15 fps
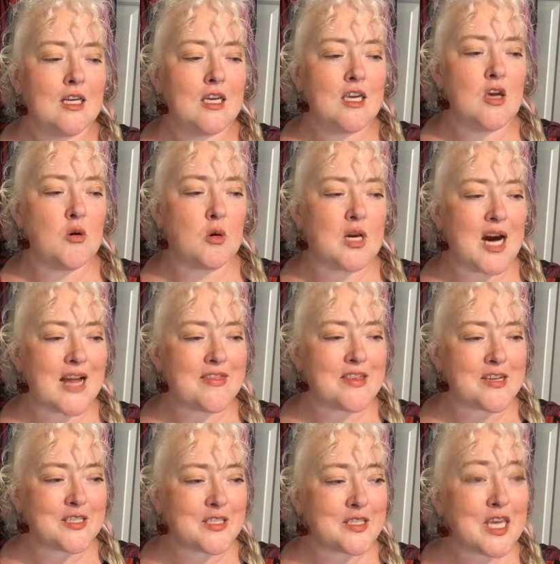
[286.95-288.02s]
you got
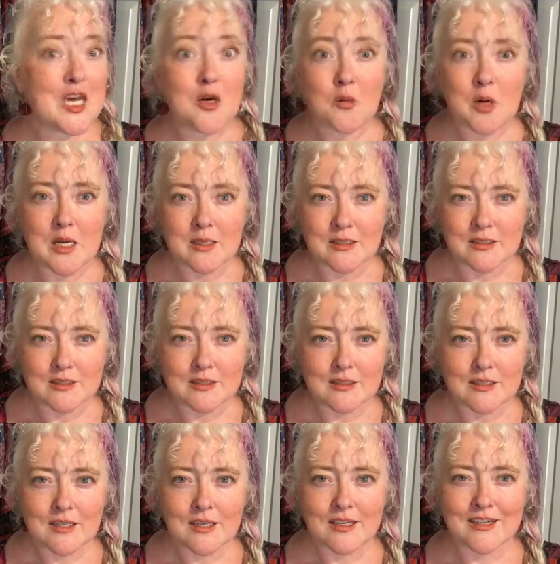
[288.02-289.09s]
the
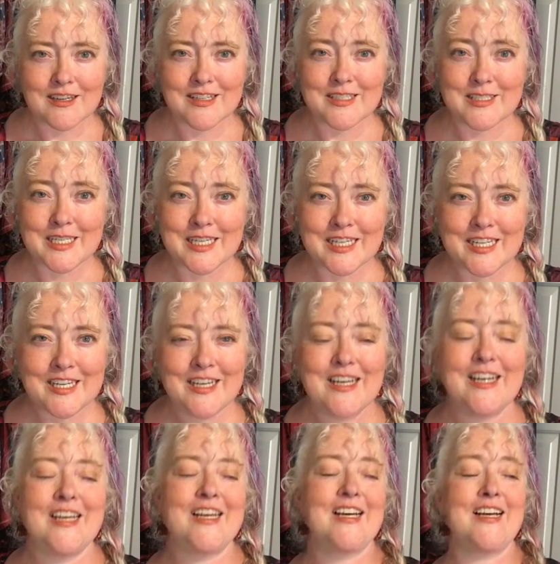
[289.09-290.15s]
sequins. And he's like,
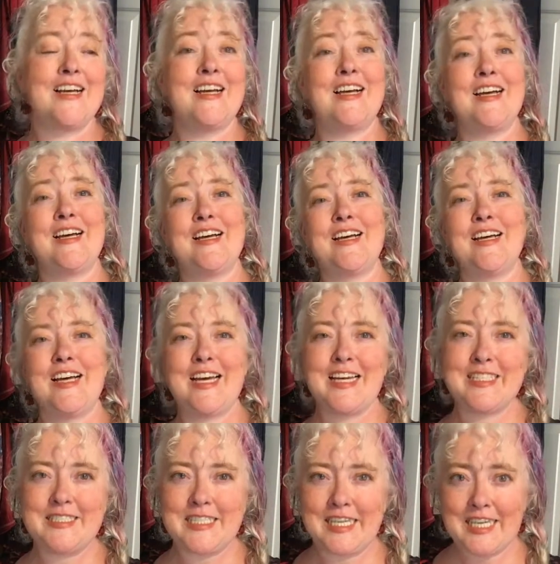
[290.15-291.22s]
uh-huh,
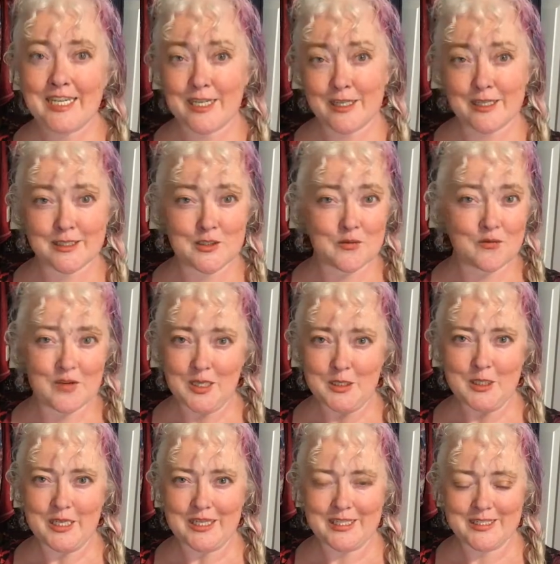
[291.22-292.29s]
I did, and it's
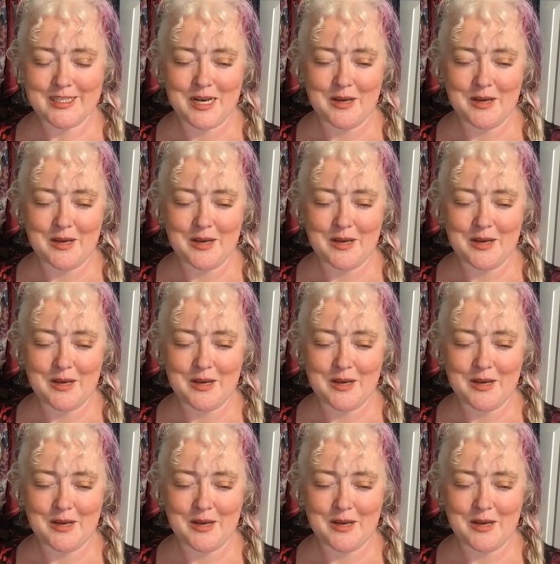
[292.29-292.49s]
vintage.